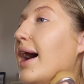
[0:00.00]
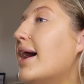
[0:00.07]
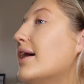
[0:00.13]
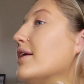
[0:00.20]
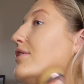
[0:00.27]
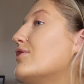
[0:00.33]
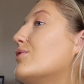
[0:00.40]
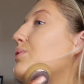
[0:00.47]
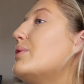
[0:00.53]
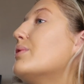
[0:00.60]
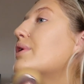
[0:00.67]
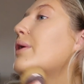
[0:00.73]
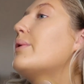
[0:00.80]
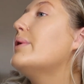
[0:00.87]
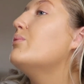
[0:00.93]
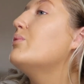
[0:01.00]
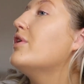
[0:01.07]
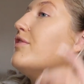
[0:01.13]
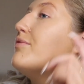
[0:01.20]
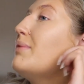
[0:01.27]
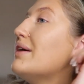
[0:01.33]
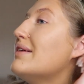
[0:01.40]
and we were going
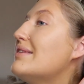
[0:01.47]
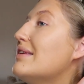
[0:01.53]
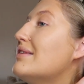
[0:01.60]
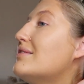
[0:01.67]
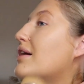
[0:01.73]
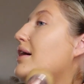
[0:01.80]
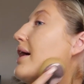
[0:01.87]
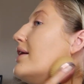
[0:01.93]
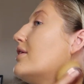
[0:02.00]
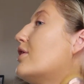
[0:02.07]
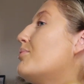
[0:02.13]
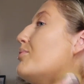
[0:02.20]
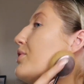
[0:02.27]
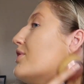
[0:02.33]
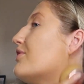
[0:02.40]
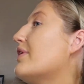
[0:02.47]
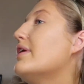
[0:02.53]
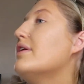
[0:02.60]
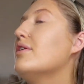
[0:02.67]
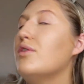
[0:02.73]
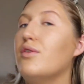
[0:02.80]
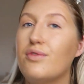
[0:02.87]
with my sister and her
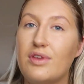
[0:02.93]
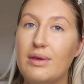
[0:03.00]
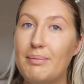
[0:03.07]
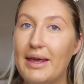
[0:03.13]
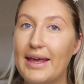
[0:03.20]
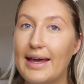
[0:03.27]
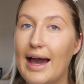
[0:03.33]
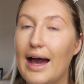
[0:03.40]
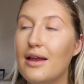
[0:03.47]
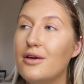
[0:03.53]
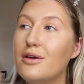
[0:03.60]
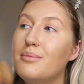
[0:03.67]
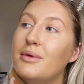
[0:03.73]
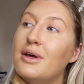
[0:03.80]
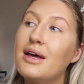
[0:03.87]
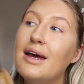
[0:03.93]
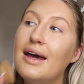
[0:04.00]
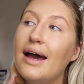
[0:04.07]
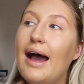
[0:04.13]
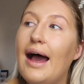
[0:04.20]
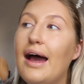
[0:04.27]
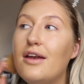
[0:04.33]
boyfriend and obviously me and Callum,
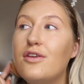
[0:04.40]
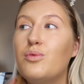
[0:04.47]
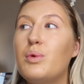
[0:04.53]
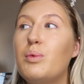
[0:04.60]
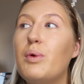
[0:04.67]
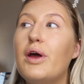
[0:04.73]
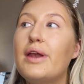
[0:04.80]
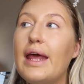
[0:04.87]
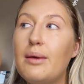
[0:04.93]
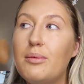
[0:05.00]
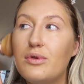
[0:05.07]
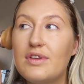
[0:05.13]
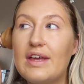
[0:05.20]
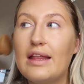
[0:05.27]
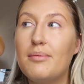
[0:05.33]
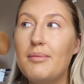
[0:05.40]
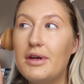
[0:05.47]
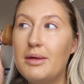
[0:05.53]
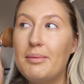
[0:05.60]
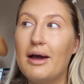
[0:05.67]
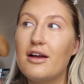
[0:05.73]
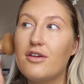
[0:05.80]
and we weren't able to get the
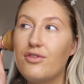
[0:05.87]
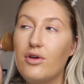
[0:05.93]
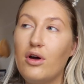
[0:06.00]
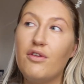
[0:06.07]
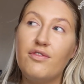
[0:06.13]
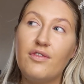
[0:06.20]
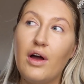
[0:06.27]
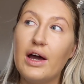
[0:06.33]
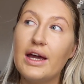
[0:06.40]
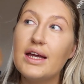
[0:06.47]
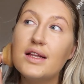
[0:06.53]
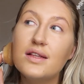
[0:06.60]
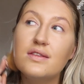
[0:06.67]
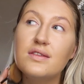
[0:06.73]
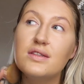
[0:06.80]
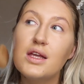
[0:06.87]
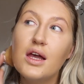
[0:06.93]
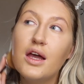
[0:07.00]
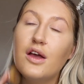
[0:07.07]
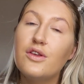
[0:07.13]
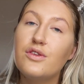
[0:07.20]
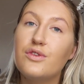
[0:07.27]
money back for our flights.
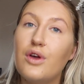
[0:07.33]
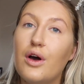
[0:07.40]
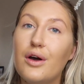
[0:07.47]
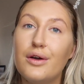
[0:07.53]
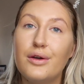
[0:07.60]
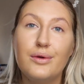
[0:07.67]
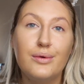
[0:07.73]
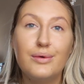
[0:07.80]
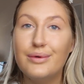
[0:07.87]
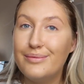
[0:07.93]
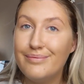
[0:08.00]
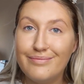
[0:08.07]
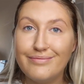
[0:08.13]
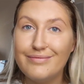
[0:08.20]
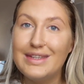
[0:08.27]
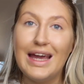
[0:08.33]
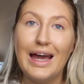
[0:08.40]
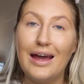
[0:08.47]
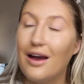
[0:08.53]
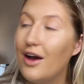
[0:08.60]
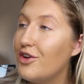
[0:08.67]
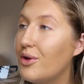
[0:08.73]
So
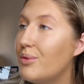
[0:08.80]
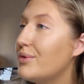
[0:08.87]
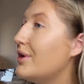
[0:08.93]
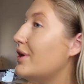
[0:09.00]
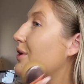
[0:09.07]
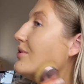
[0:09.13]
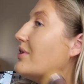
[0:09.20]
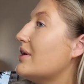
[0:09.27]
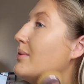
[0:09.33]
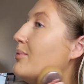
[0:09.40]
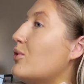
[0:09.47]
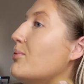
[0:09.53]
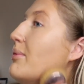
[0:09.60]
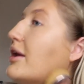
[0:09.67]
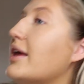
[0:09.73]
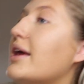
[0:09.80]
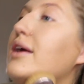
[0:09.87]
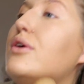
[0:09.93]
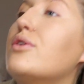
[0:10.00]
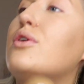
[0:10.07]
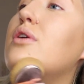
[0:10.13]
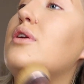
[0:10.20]
yeah, I don't want to lose any more money
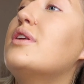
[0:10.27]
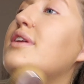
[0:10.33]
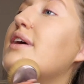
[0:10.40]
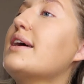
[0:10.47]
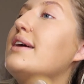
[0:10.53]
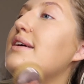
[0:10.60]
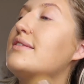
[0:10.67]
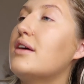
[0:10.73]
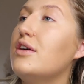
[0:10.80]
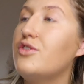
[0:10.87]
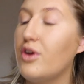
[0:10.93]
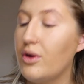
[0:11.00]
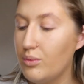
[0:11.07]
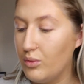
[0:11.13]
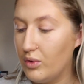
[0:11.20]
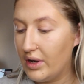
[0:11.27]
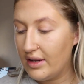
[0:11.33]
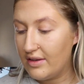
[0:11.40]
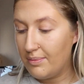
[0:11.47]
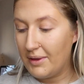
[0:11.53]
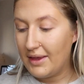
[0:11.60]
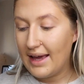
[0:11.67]
on holidays. I don't want
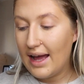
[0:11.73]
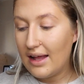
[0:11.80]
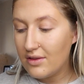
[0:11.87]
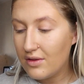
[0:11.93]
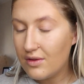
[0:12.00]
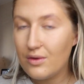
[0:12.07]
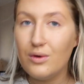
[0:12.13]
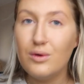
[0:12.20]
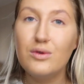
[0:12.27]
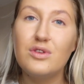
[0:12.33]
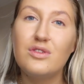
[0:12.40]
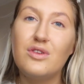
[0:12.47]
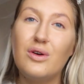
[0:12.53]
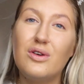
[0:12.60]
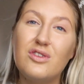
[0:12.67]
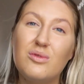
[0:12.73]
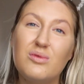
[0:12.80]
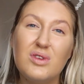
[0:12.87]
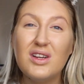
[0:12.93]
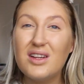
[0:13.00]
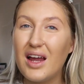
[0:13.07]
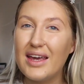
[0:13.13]
it to be cancelled, so I don't
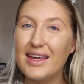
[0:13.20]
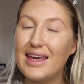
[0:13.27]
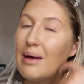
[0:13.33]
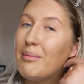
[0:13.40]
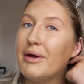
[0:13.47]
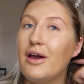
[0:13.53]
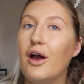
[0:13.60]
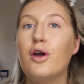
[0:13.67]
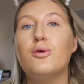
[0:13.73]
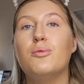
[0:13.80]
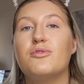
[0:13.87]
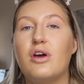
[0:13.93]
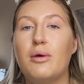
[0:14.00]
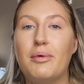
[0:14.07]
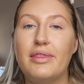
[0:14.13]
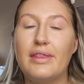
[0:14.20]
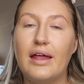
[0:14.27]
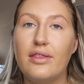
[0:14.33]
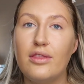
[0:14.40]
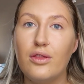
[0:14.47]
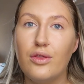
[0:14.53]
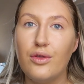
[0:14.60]
want to like get my hopes up and
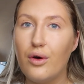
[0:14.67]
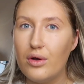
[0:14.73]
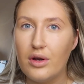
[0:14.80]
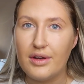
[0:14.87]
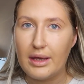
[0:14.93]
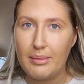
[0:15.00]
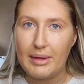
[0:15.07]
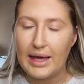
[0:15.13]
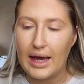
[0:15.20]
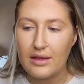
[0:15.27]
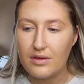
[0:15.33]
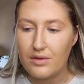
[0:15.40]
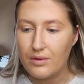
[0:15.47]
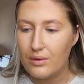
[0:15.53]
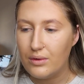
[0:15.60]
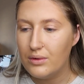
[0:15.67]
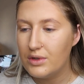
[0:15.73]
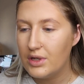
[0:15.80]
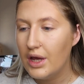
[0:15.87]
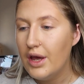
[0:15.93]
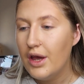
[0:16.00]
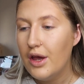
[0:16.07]
then the holiday be
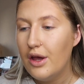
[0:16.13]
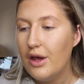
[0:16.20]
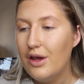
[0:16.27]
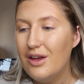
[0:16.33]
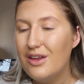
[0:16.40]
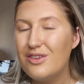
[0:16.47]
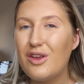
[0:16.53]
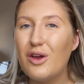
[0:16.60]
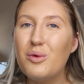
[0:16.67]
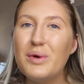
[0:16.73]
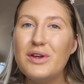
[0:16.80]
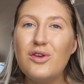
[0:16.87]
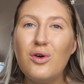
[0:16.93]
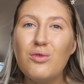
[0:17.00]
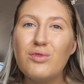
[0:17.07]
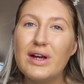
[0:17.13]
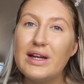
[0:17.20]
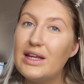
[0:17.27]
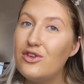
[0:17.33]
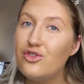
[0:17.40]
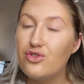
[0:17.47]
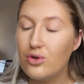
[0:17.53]
cancelled. So we're not
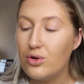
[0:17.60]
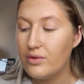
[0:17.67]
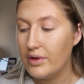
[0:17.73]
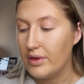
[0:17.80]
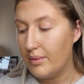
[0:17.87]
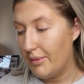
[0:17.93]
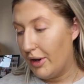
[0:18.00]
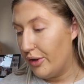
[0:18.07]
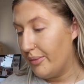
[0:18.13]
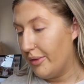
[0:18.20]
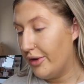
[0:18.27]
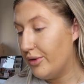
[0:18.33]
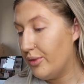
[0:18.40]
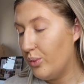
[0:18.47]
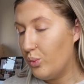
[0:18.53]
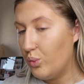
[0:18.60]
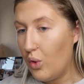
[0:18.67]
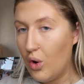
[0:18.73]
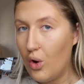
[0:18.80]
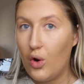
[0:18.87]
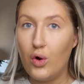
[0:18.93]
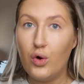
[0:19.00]
really sure at the moment
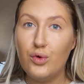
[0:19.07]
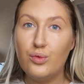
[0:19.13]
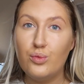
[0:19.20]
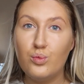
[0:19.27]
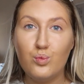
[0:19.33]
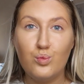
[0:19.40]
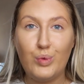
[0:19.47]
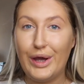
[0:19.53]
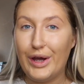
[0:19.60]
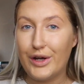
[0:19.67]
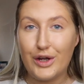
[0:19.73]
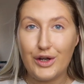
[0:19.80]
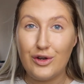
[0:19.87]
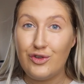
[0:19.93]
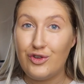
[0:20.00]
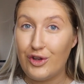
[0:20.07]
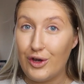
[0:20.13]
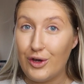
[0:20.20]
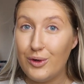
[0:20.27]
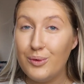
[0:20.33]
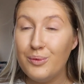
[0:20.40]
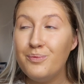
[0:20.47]
what we are going to
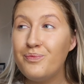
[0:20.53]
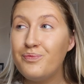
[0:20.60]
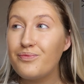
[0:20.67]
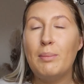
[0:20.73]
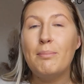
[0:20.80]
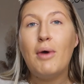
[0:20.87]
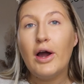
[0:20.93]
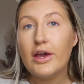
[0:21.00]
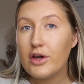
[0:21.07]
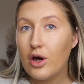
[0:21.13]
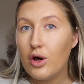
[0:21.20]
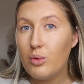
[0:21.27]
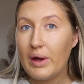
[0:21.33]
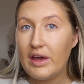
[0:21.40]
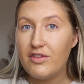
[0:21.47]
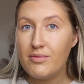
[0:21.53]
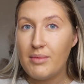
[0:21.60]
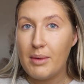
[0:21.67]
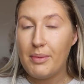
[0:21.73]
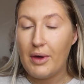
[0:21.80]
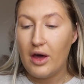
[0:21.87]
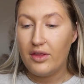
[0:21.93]
do. We might go away for
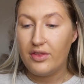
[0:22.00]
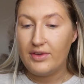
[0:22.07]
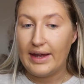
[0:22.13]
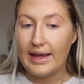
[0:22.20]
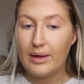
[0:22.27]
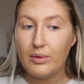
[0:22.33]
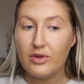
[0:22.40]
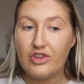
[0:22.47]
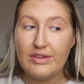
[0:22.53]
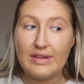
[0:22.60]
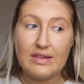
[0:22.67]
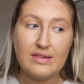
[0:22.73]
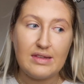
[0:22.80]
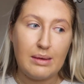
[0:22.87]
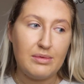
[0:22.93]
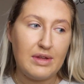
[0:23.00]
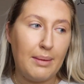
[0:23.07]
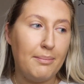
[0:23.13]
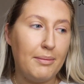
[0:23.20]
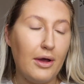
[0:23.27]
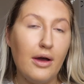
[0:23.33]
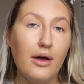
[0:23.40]
my birthday, which is in
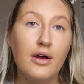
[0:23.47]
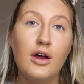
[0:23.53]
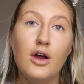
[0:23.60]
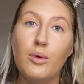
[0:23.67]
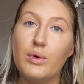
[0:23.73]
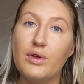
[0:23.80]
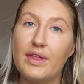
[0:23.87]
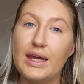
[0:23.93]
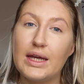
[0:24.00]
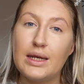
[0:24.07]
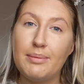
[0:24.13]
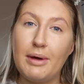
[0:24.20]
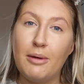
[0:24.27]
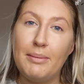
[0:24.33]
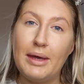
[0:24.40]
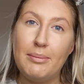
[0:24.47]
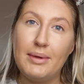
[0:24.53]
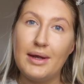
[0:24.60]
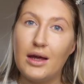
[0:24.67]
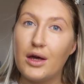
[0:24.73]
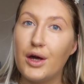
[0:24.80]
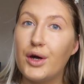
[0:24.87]
September. We're thinking about maybe
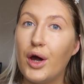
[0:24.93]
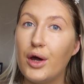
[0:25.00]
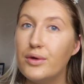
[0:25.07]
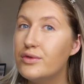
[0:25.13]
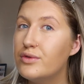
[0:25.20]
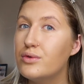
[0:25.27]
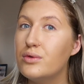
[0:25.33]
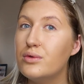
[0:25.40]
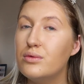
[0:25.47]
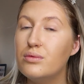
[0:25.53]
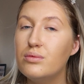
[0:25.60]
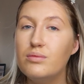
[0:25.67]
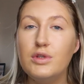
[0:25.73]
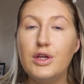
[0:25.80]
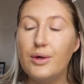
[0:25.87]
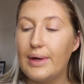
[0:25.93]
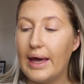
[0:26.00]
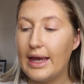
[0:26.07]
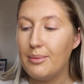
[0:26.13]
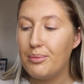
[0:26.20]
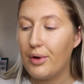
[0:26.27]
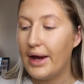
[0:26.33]
like a coastal
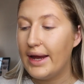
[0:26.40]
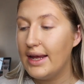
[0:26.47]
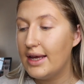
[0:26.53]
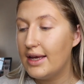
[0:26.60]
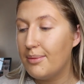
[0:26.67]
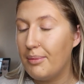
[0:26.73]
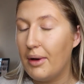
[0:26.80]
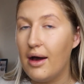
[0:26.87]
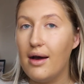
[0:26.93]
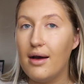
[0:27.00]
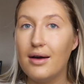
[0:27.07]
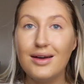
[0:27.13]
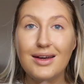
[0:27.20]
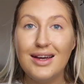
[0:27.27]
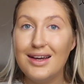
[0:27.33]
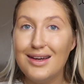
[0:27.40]
UK break, but